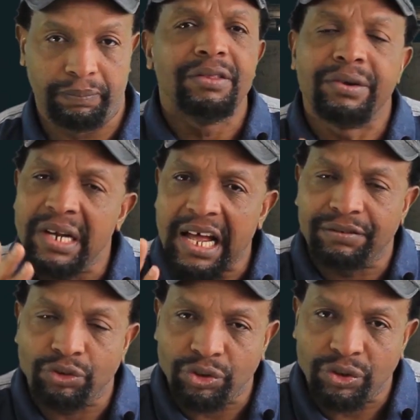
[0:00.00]
The real life
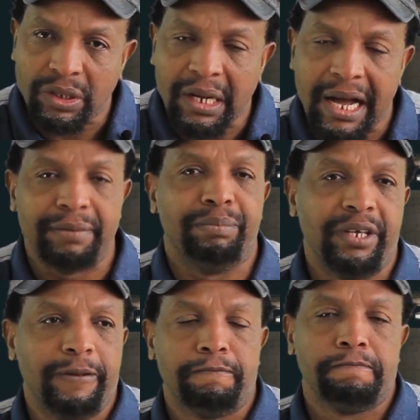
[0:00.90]
situation can
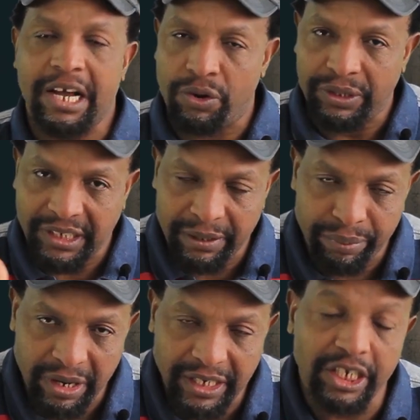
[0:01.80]
be a
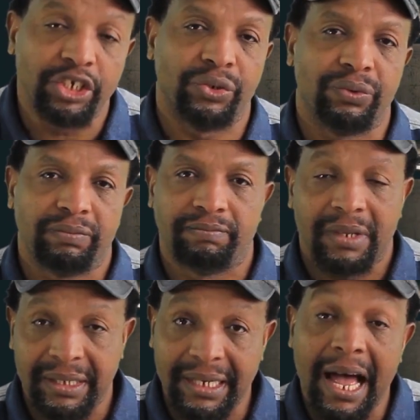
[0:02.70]
contemporary issue
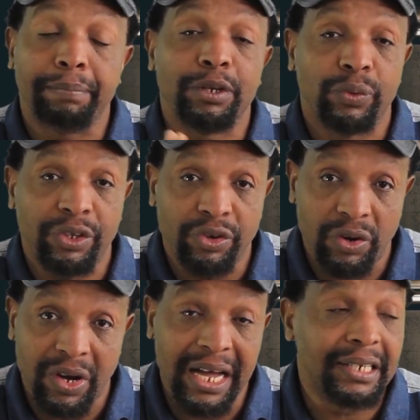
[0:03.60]
that has happened within your
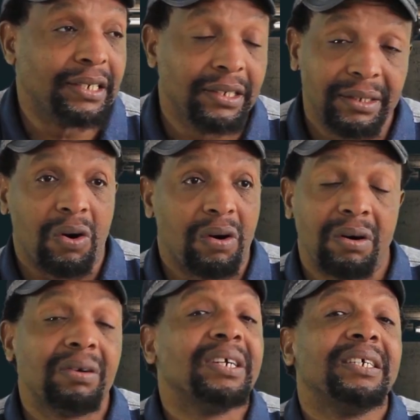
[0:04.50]
locality,
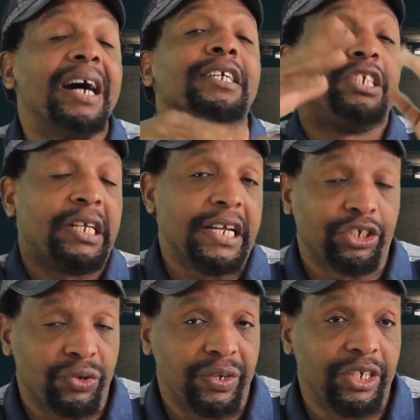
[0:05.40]
or an
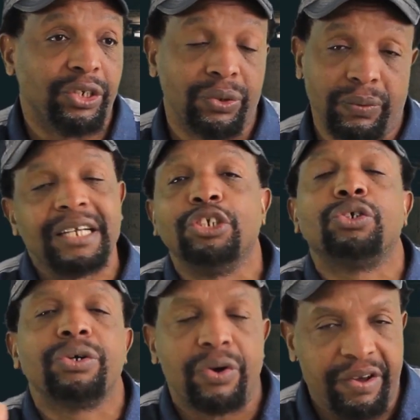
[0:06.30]
international issue, an historical